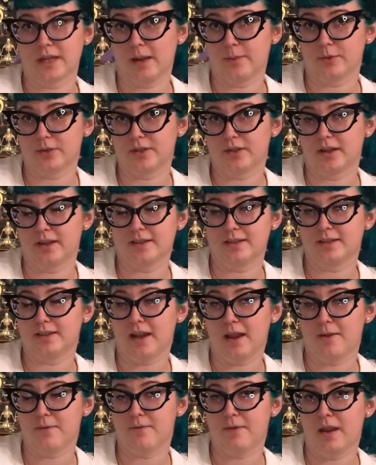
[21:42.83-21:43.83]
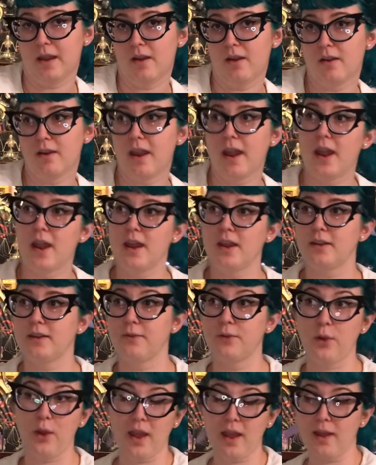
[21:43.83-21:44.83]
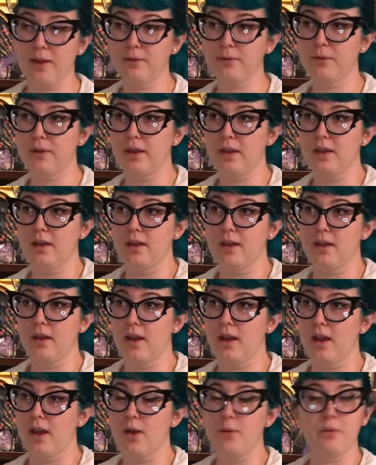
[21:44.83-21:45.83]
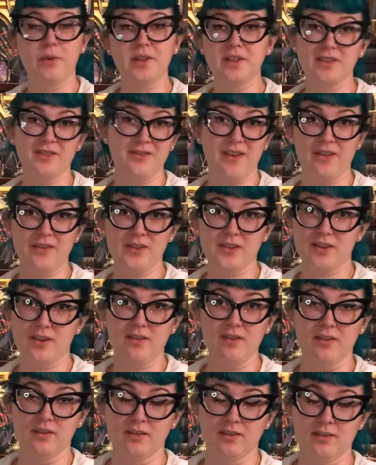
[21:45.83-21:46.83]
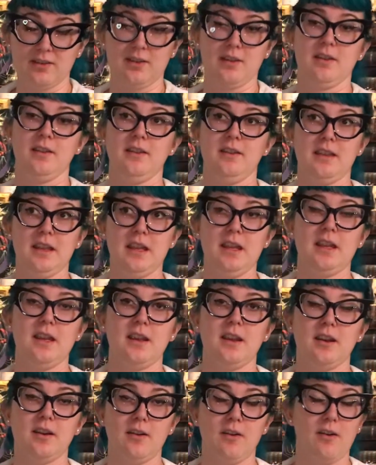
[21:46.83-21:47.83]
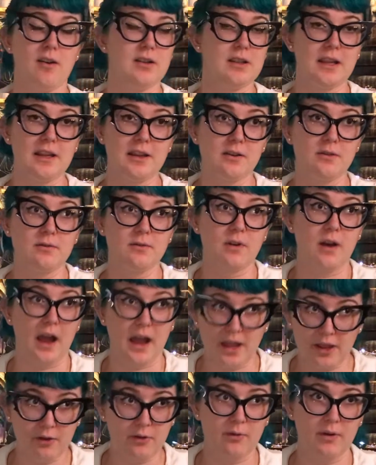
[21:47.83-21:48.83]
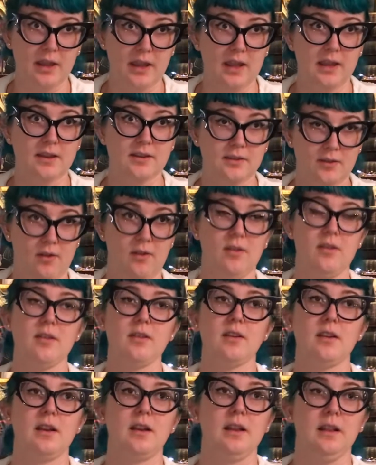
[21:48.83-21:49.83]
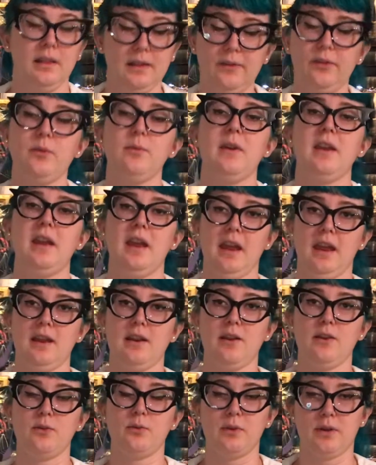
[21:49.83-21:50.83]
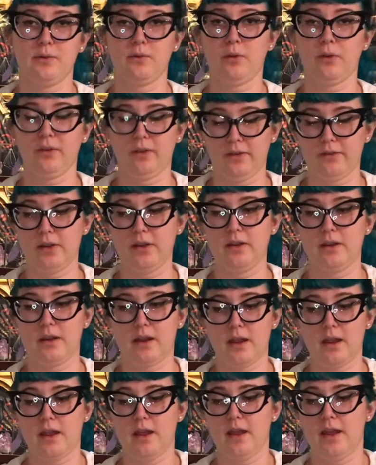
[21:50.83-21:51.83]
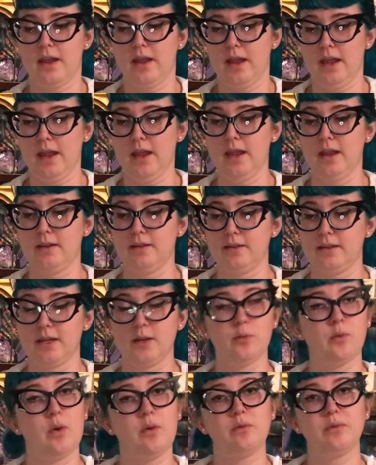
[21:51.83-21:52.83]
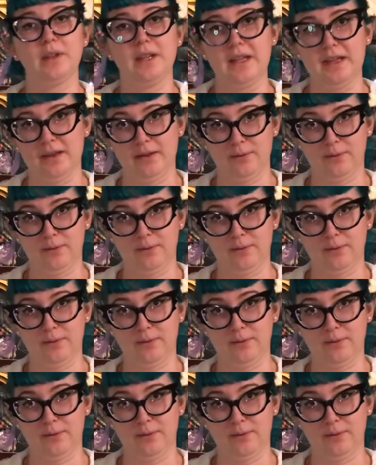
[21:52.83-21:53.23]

Hammerstein State Fair, and if you have, uh, what's your favorite song? The All I- IOA song lives in my head 24 7 and it won't leave.